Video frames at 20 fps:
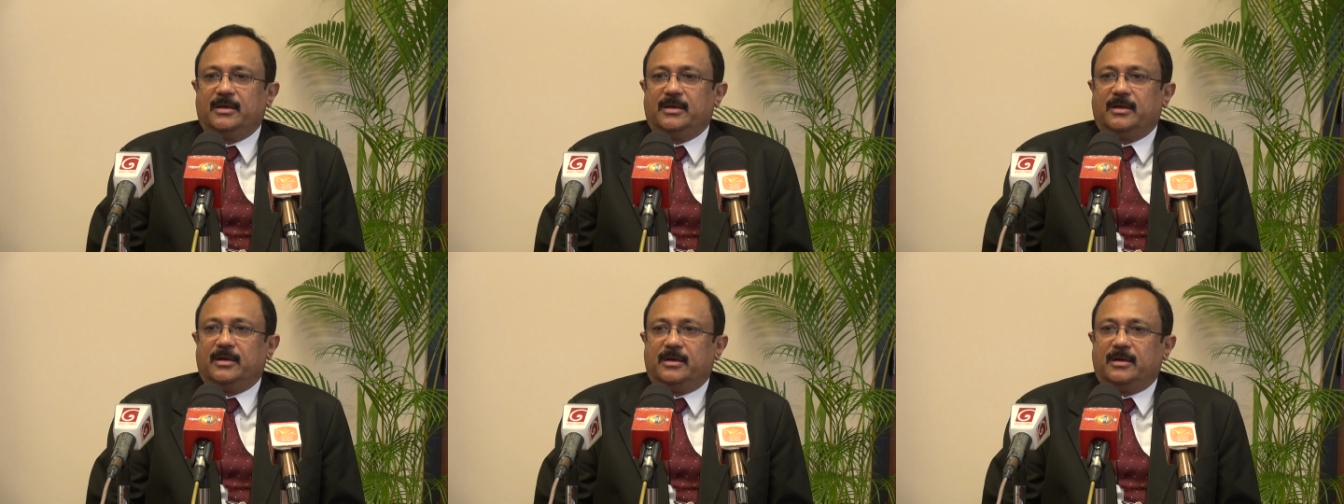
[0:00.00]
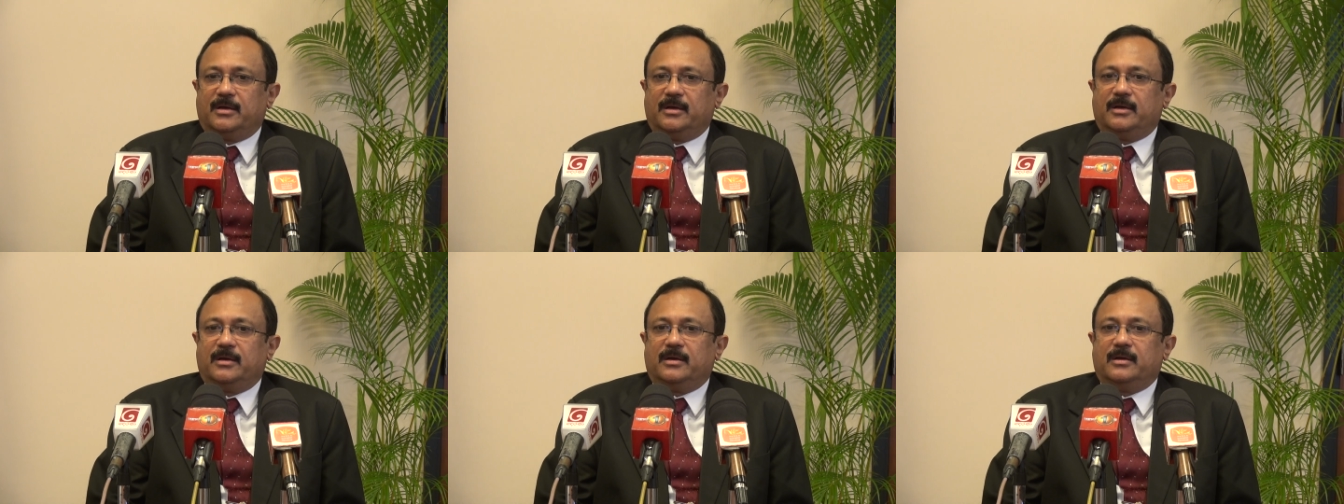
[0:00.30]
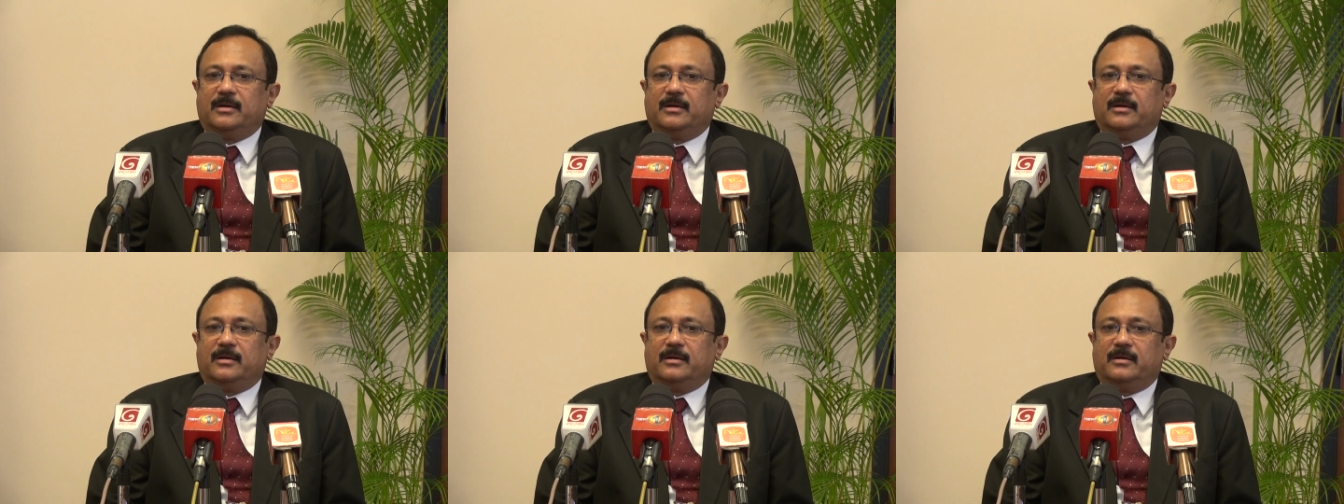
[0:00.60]

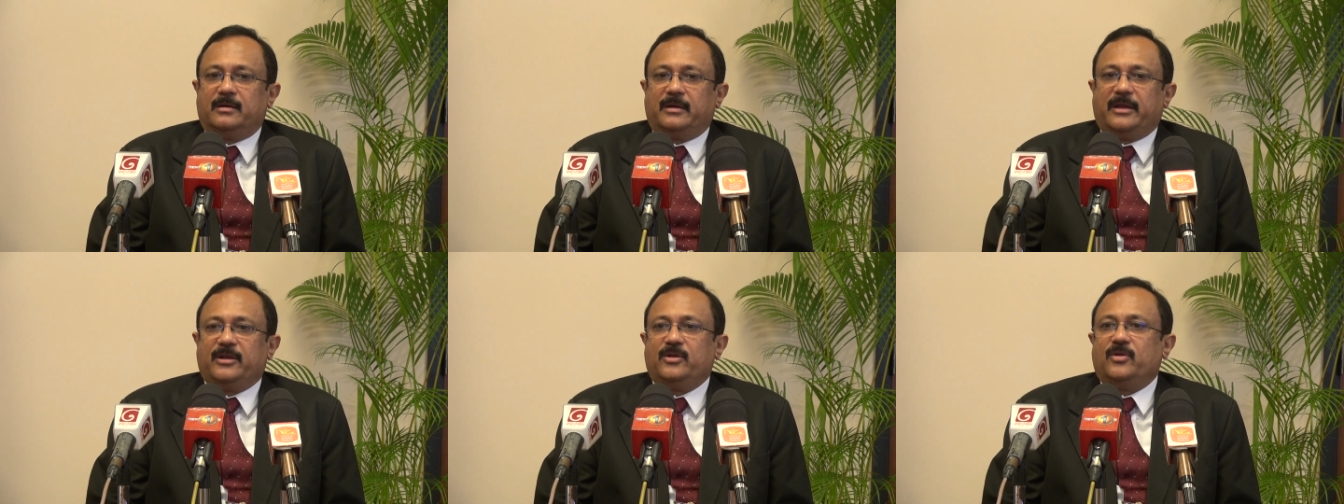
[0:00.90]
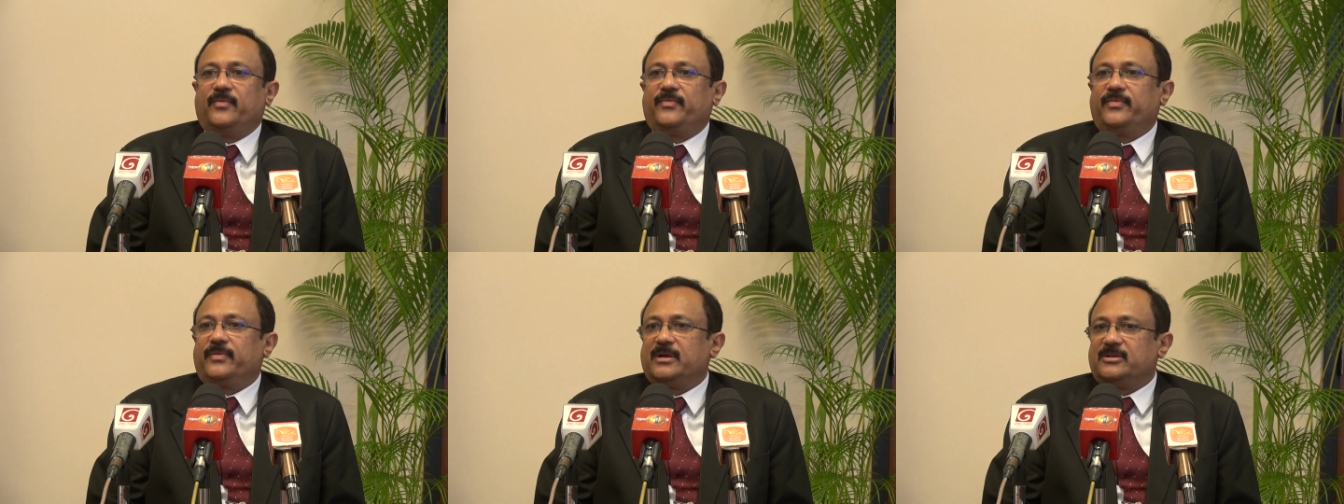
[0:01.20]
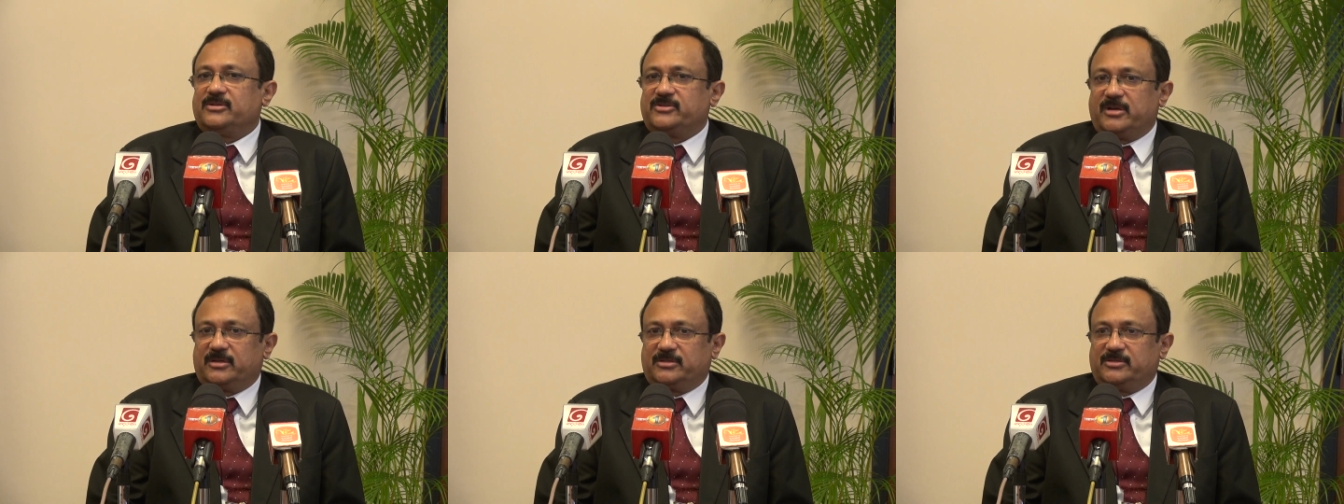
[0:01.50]
uh, end of
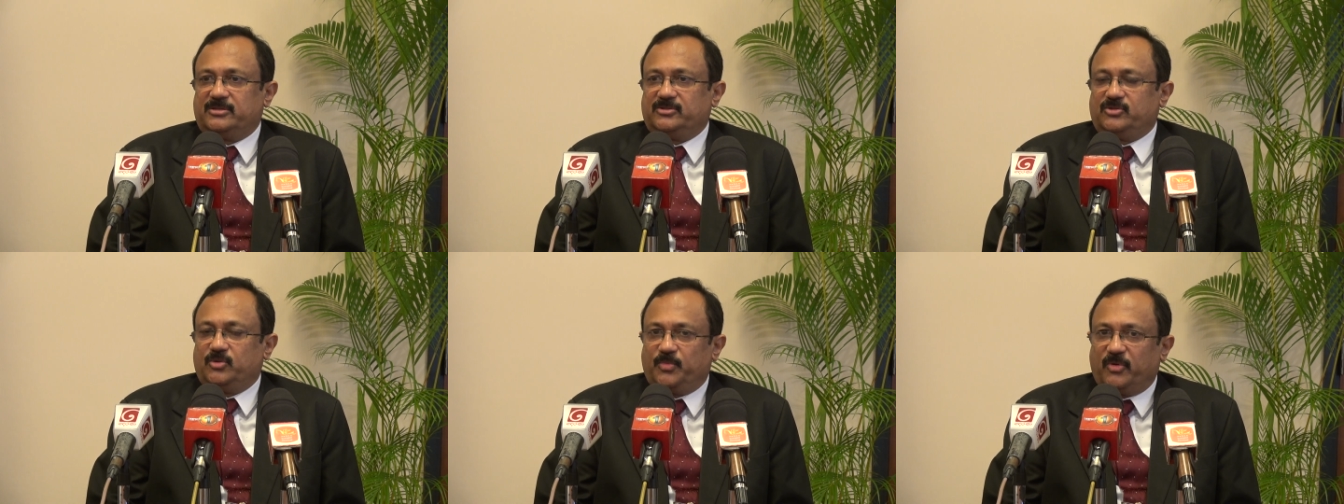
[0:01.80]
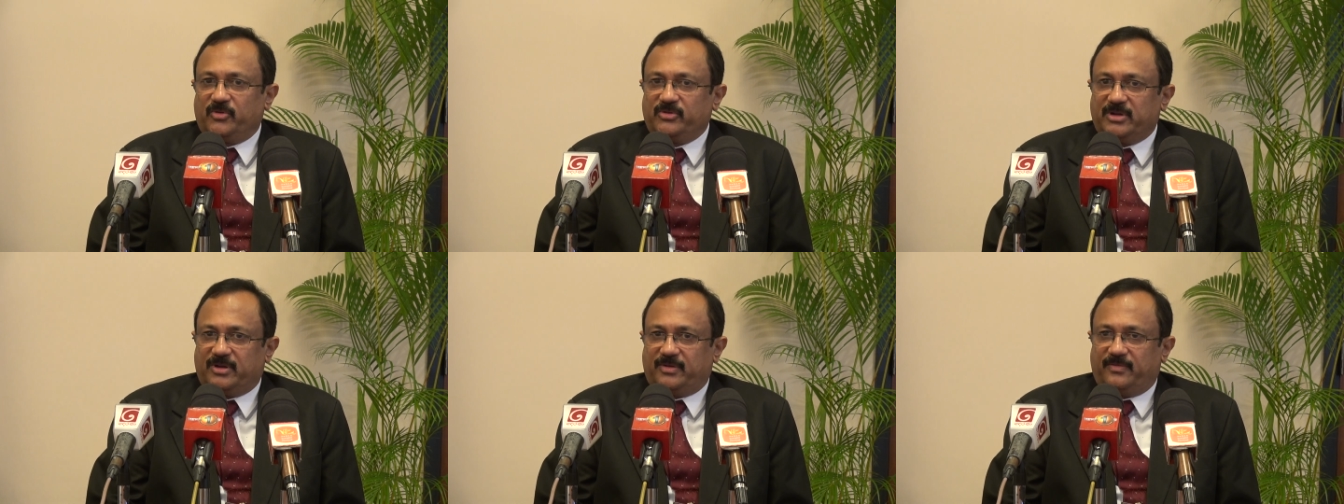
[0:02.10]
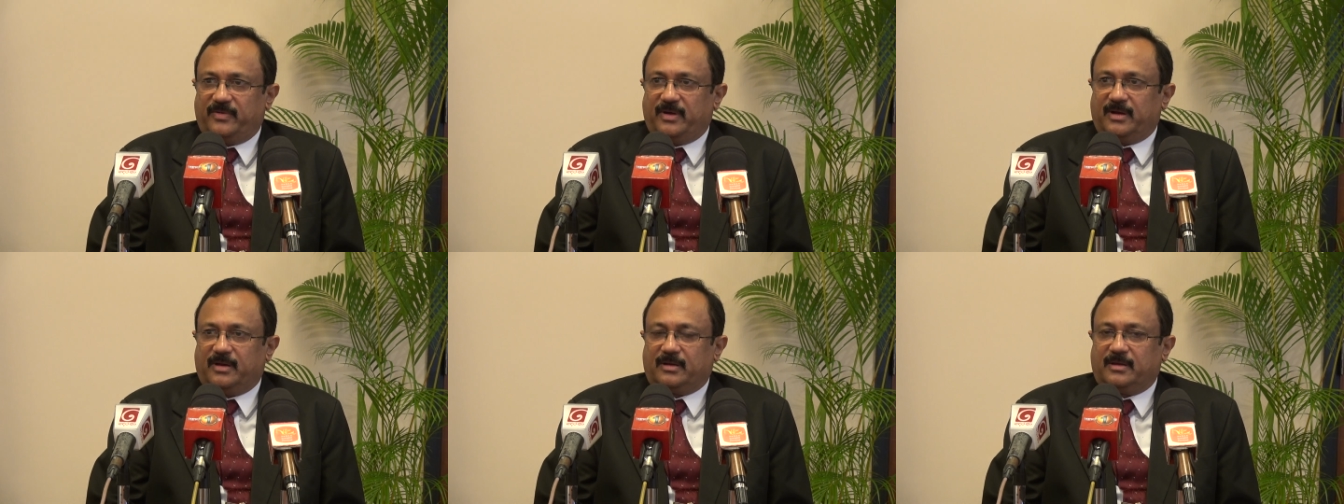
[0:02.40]
construction supervision
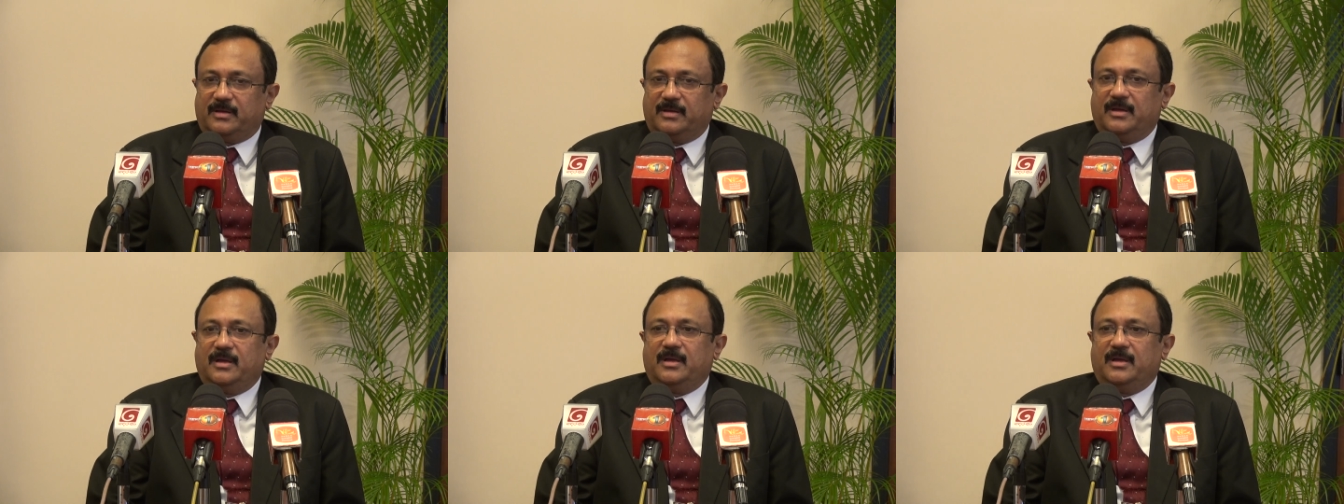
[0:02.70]
work.